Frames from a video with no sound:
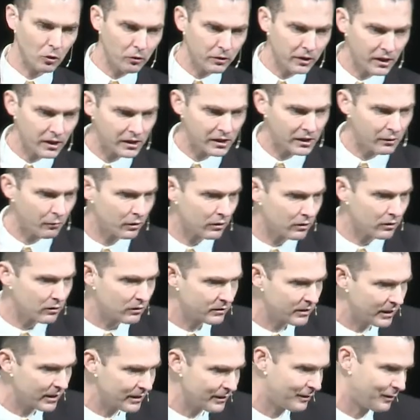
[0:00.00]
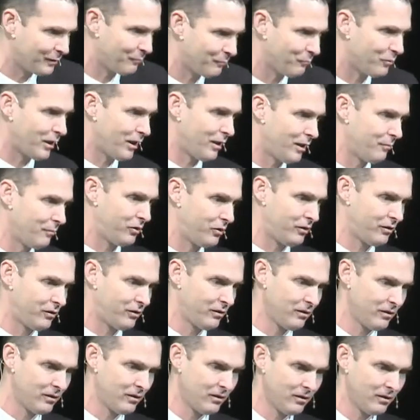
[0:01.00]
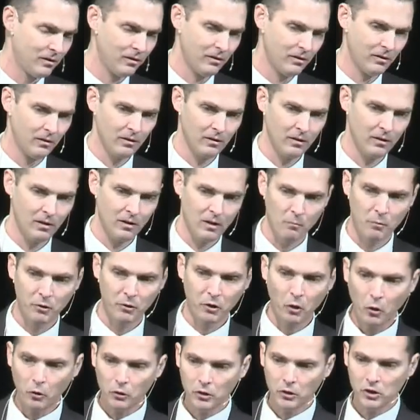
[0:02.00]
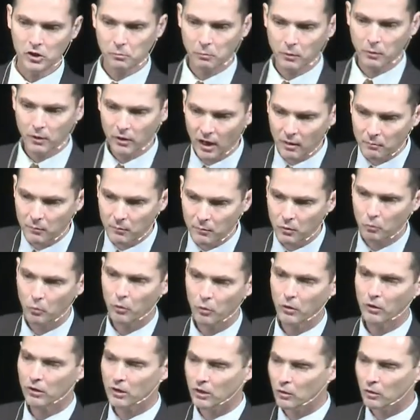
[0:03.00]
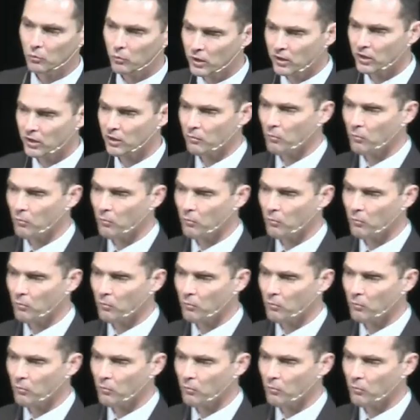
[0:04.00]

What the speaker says: Yes, they were a little dense sometimes. But the Holy Spirit had been working with them